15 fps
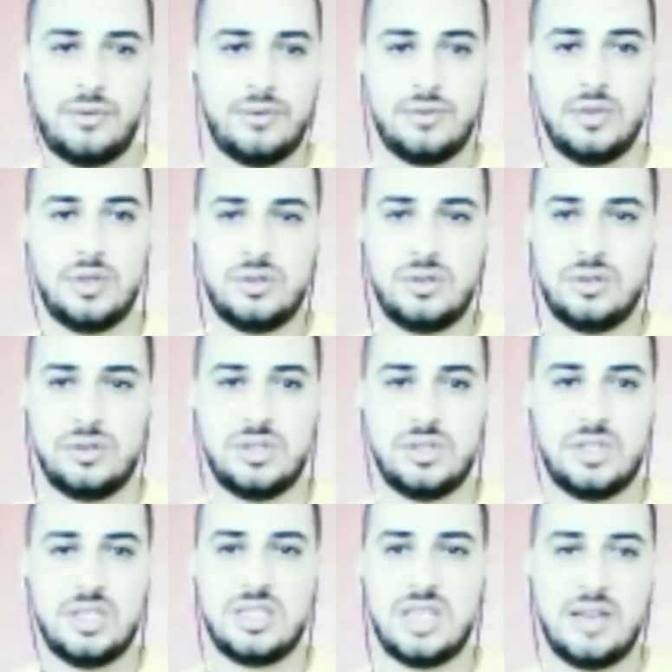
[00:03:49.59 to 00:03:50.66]
it
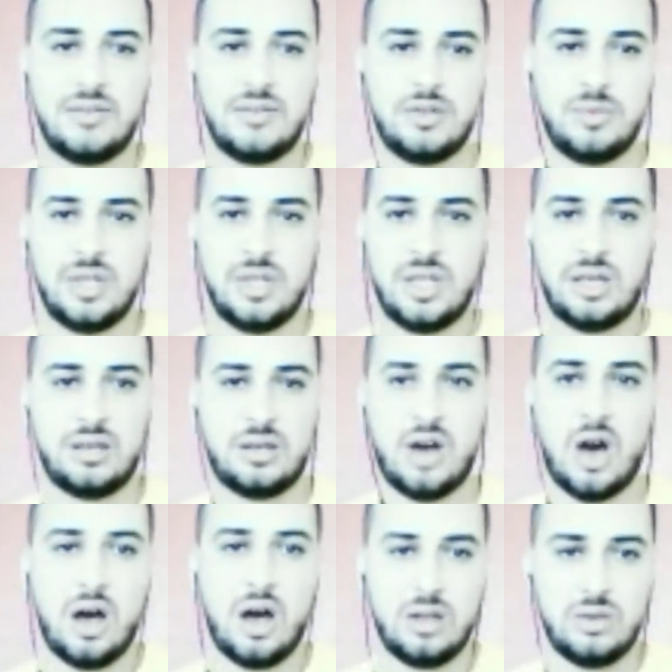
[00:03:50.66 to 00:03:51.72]
doesn't have to be like a
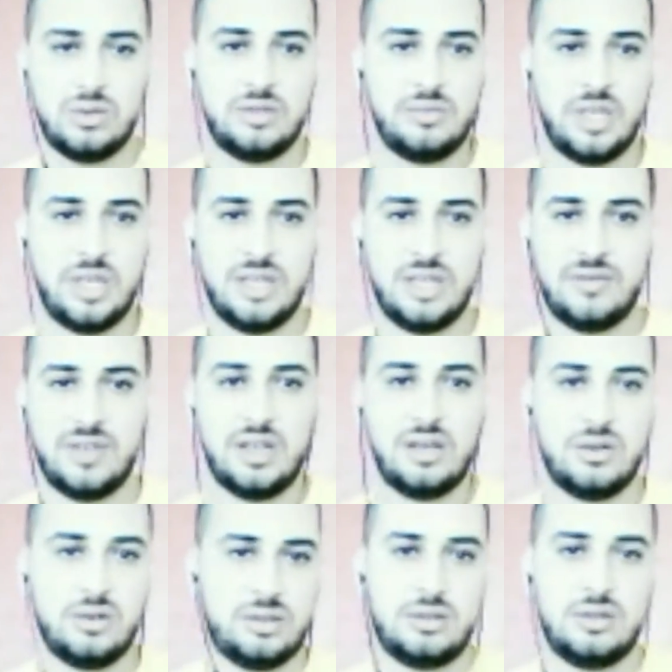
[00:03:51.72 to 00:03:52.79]
Hollywood made video.